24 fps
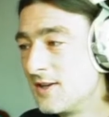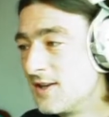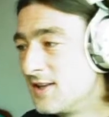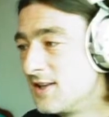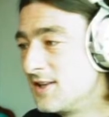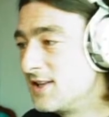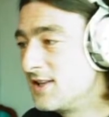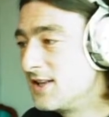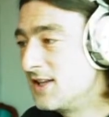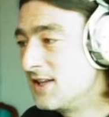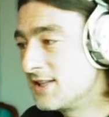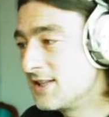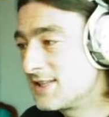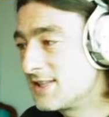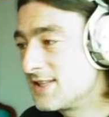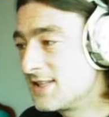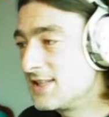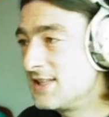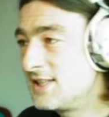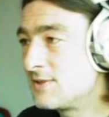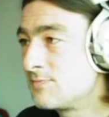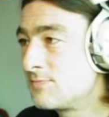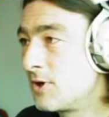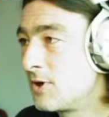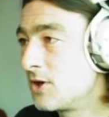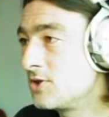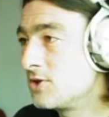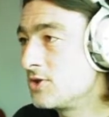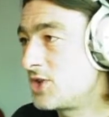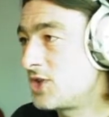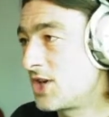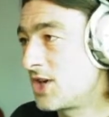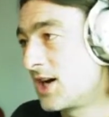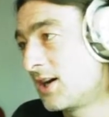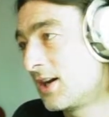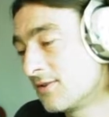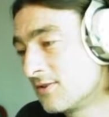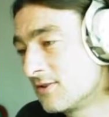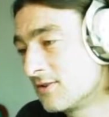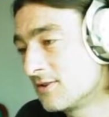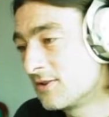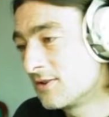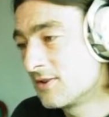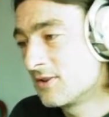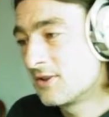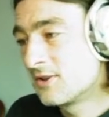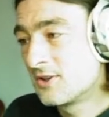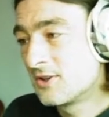This is Punch Out.
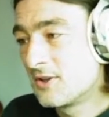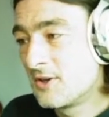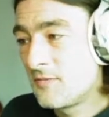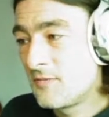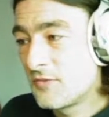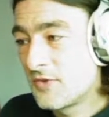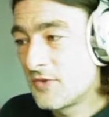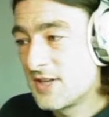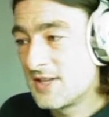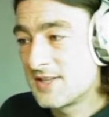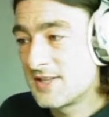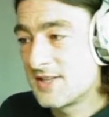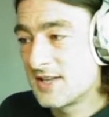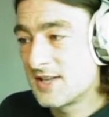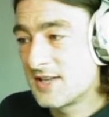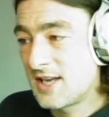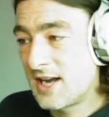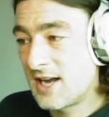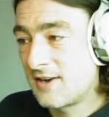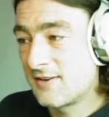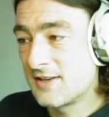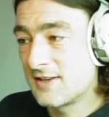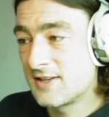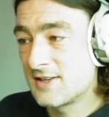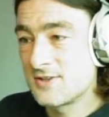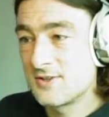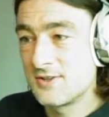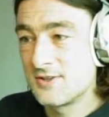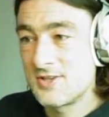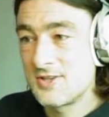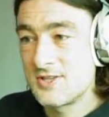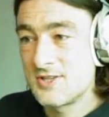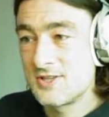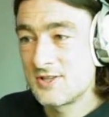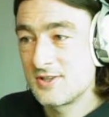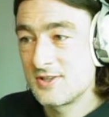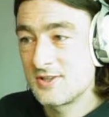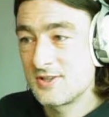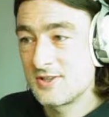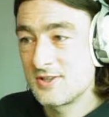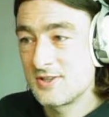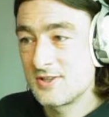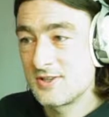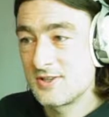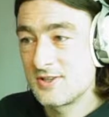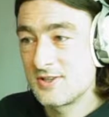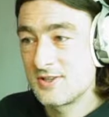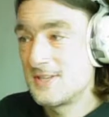These are the characters.
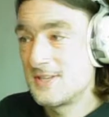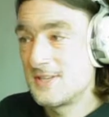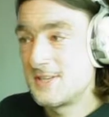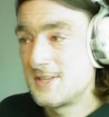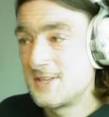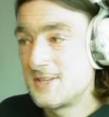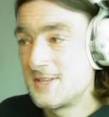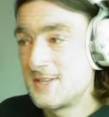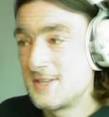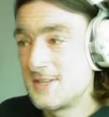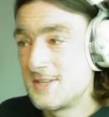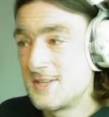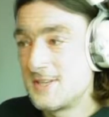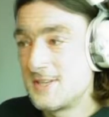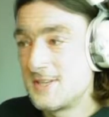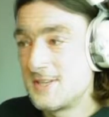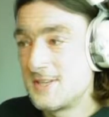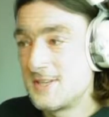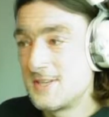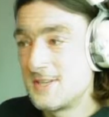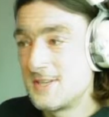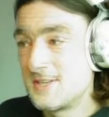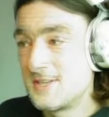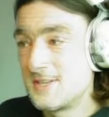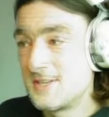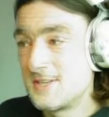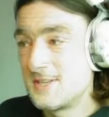This is a tier list.